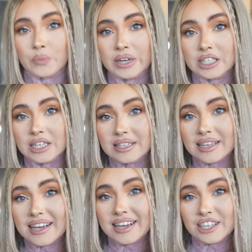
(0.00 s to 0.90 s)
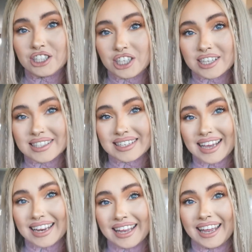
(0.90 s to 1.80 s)
which is just
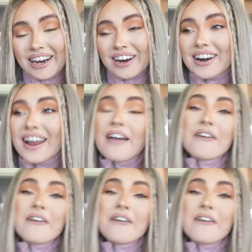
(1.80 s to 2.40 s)
in here.